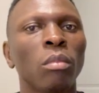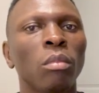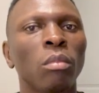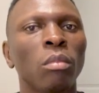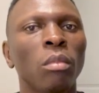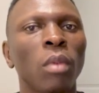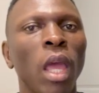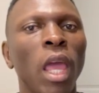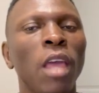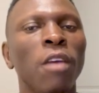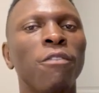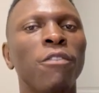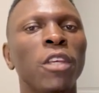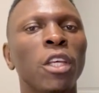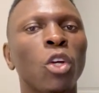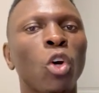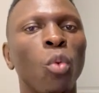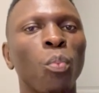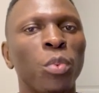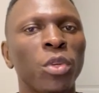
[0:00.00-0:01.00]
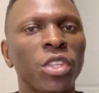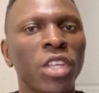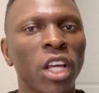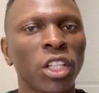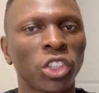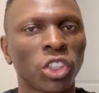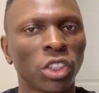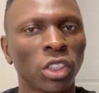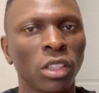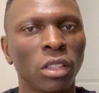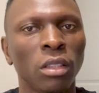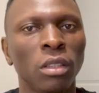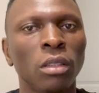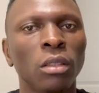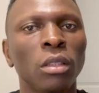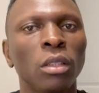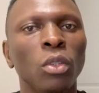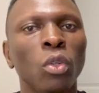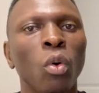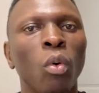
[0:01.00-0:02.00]
AV computation,
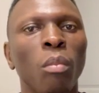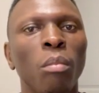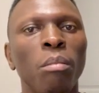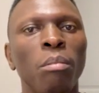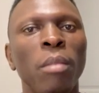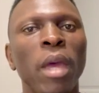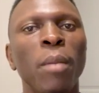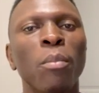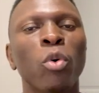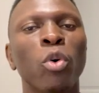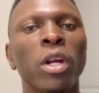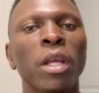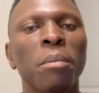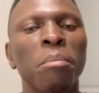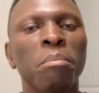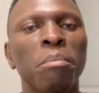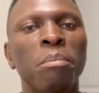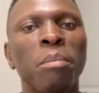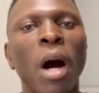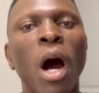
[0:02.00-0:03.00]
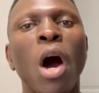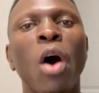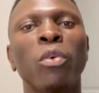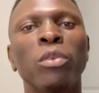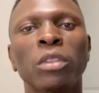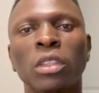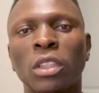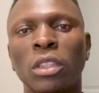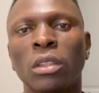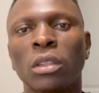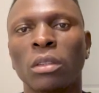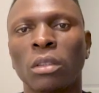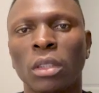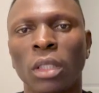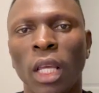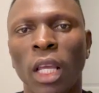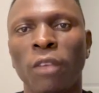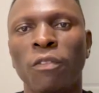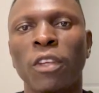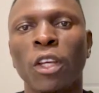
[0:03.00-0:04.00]
memory bound
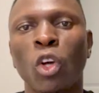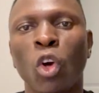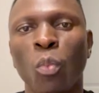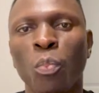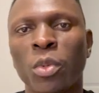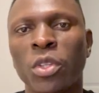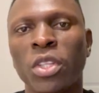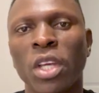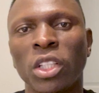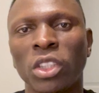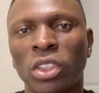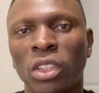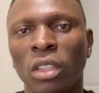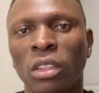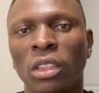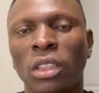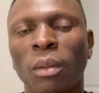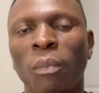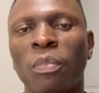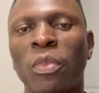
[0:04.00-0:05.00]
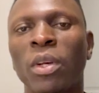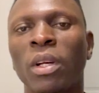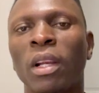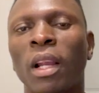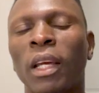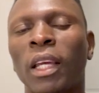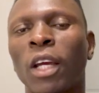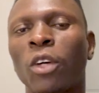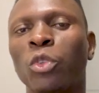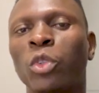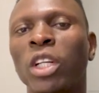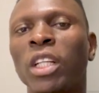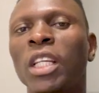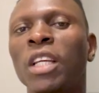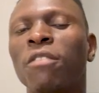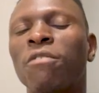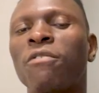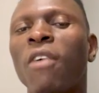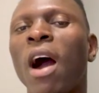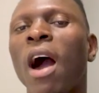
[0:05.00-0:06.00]
AV computation, something like you're reading
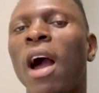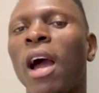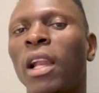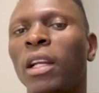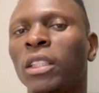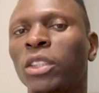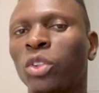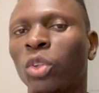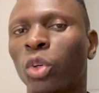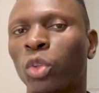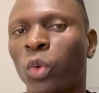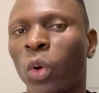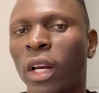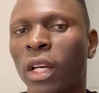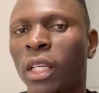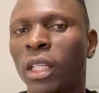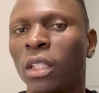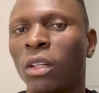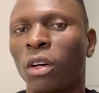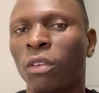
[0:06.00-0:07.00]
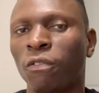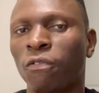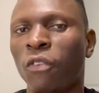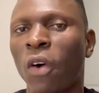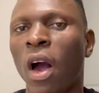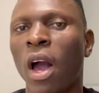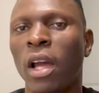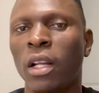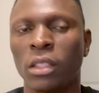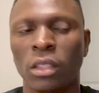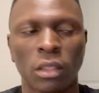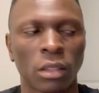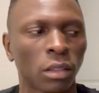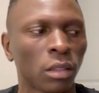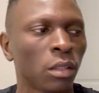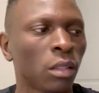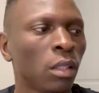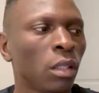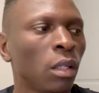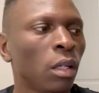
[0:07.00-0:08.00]
files or writing on files
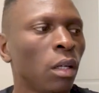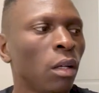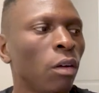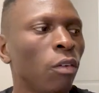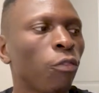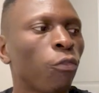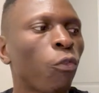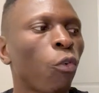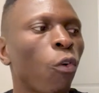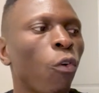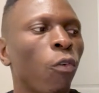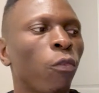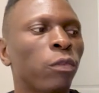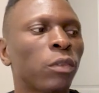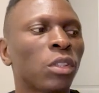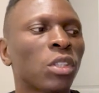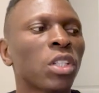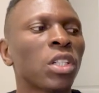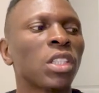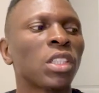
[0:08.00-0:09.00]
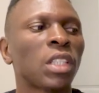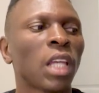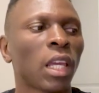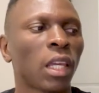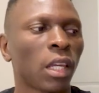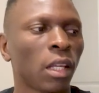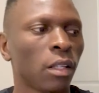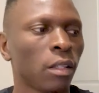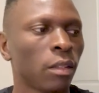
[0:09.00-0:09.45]
for 3 seconds.